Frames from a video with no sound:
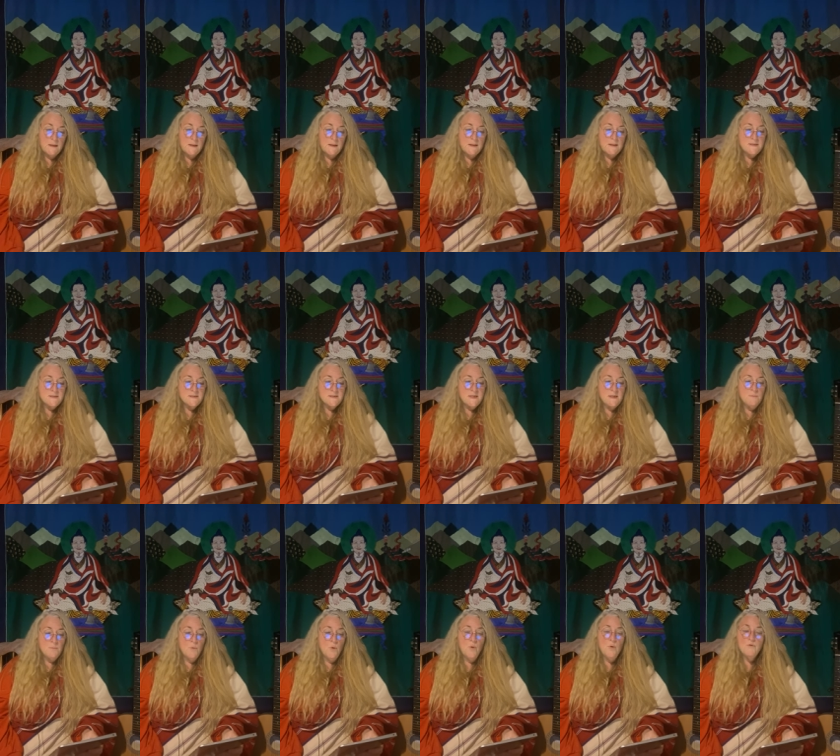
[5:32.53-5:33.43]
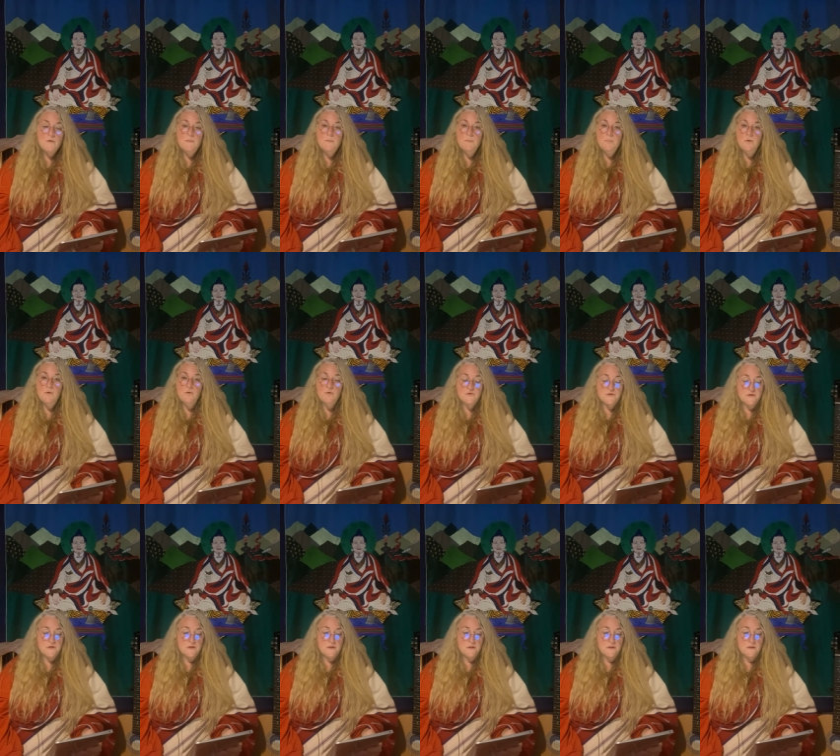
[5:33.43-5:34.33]
Is he more
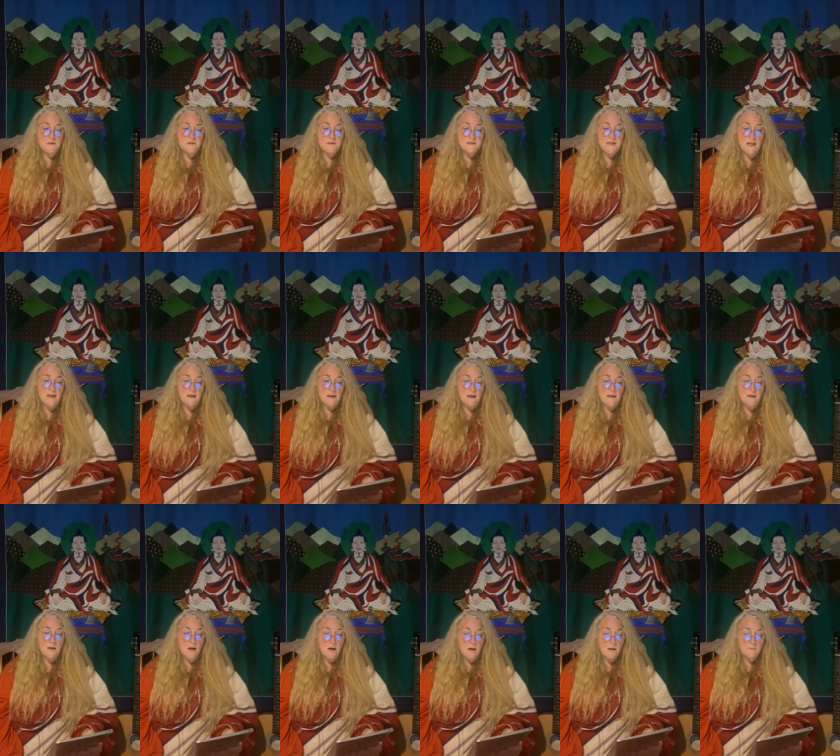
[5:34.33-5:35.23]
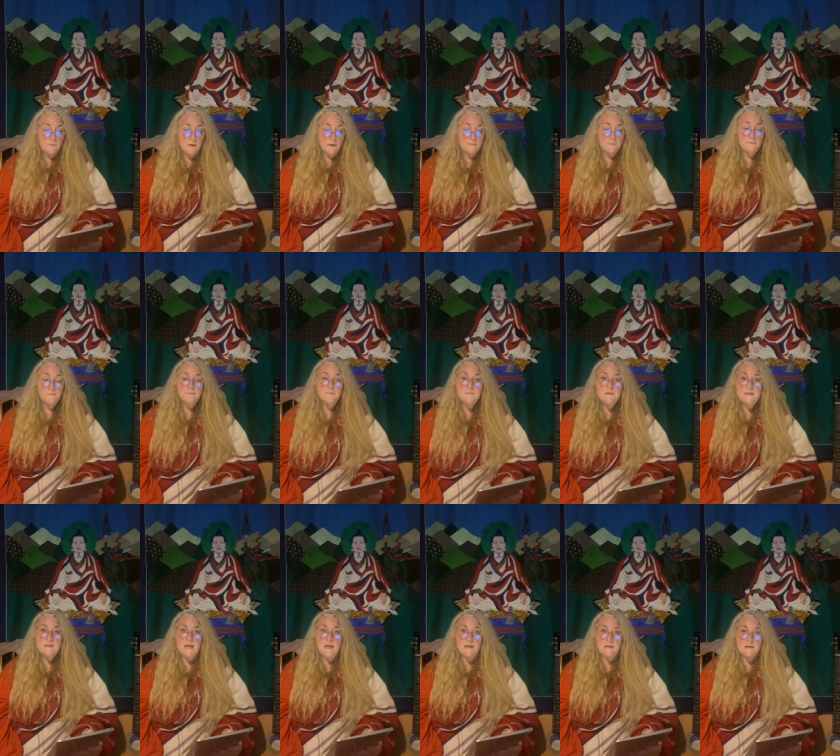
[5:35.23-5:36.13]
important than the Dalai Lama?
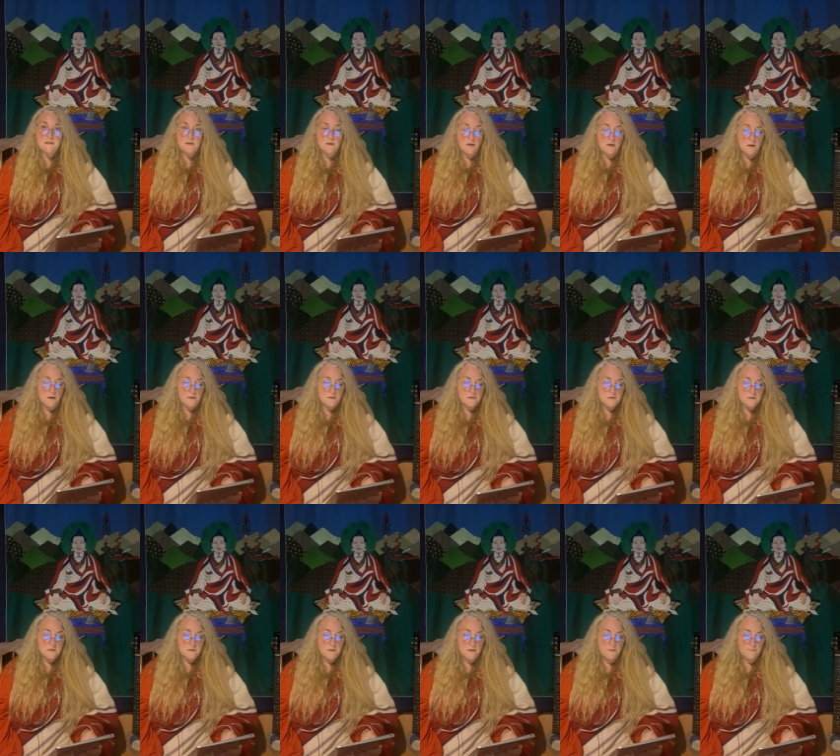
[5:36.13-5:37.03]
Det asked.